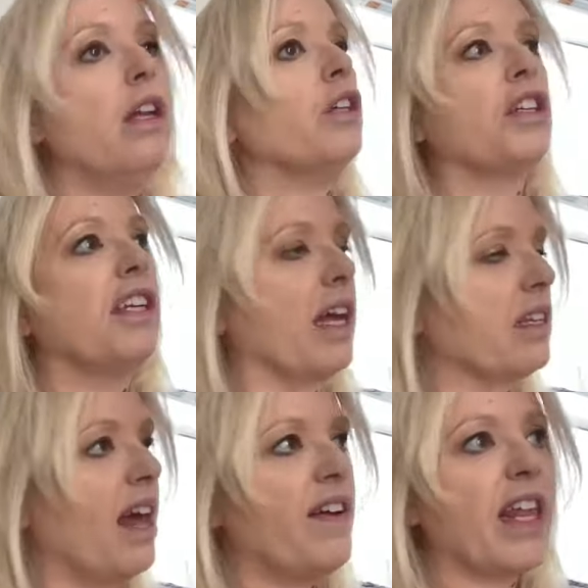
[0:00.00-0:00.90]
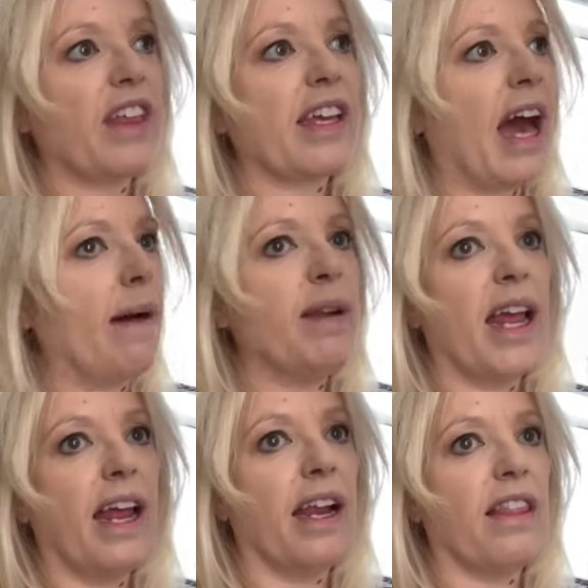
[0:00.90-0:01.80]
She doesn't have anything common
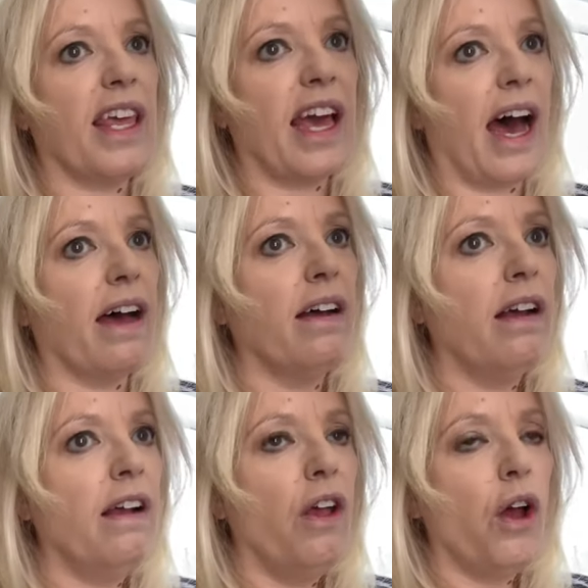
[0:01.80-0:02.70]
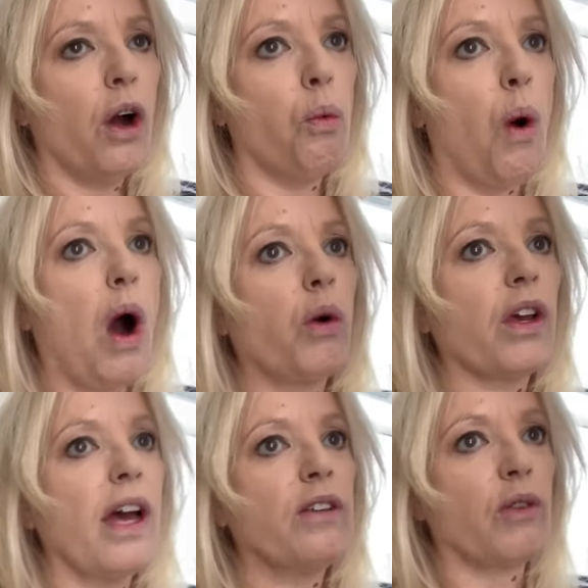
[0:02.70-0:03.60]
in the uh,
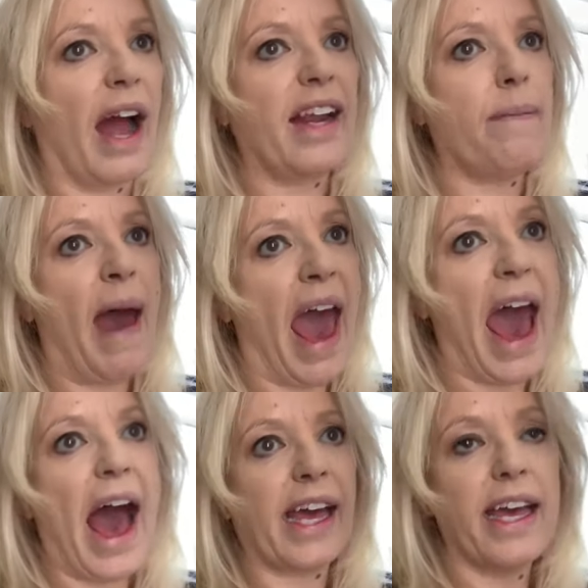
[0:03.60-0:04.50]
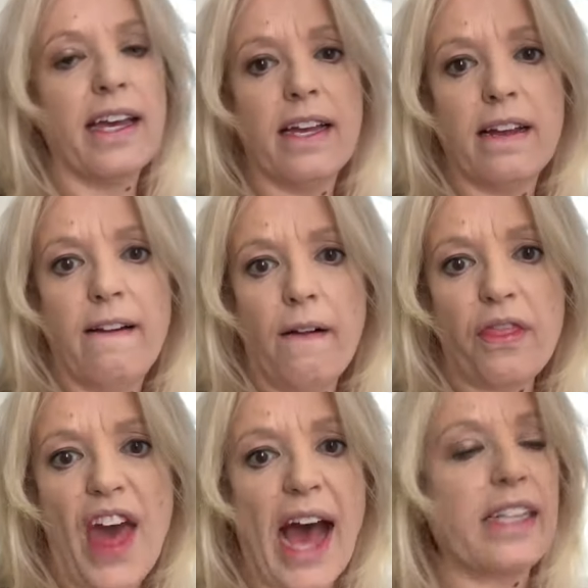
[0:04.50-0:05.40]
woke, dried up hag
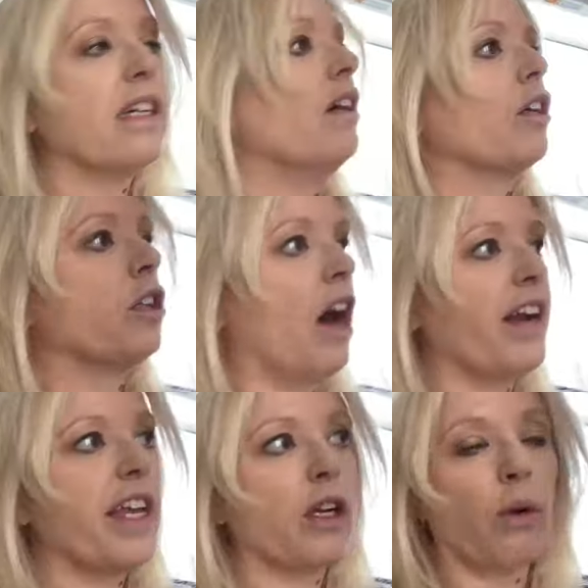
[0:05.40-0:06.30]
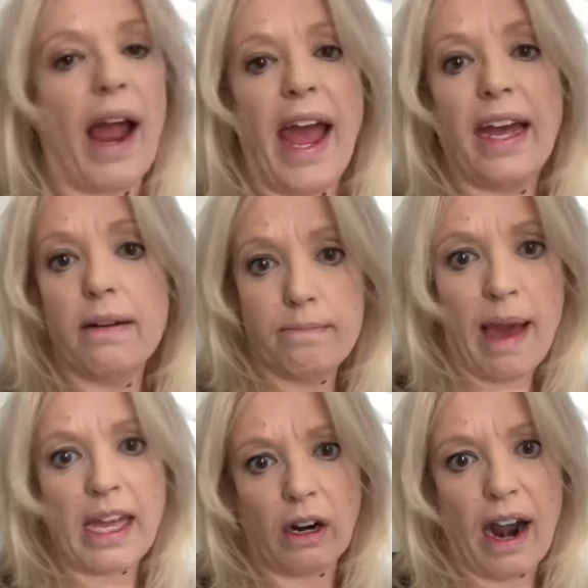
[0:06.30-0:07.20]
that Claudia Gray
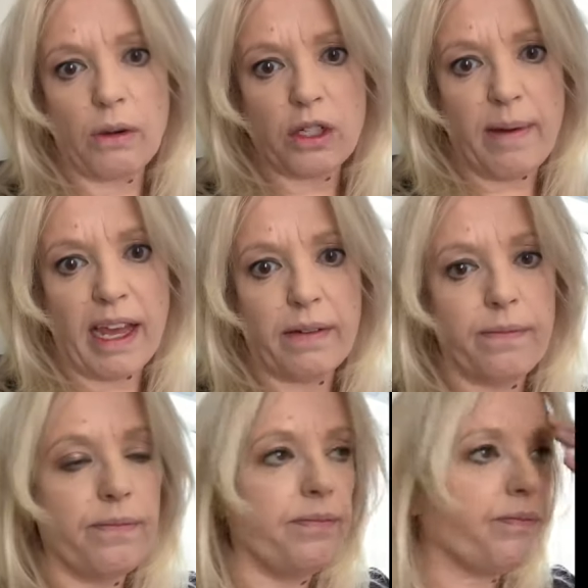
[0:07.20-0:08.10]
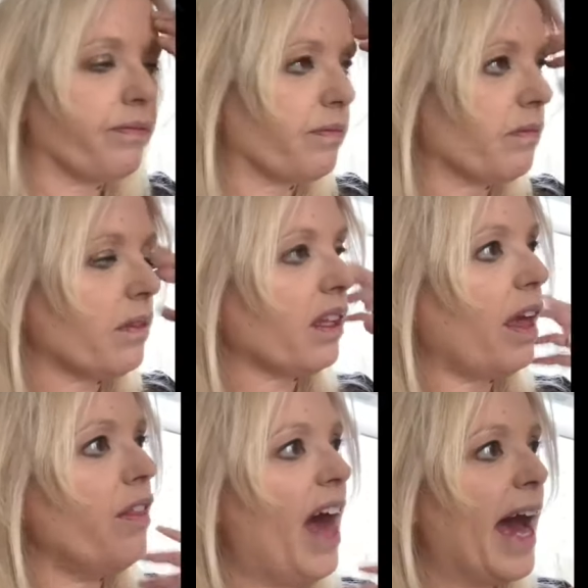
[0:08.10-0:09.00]
made her out to be.
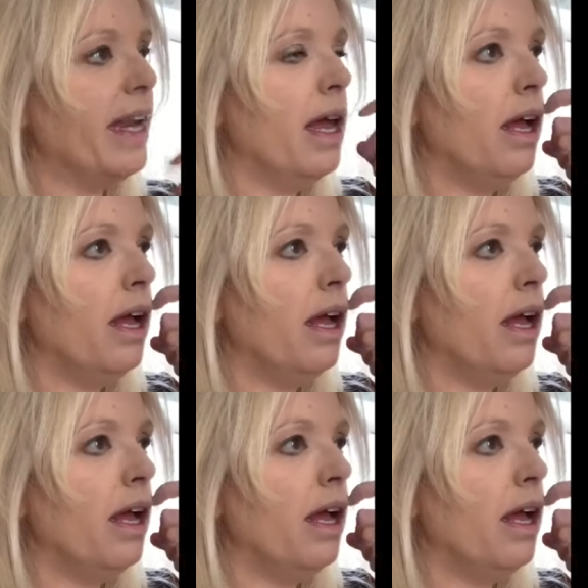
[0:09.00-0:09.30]
That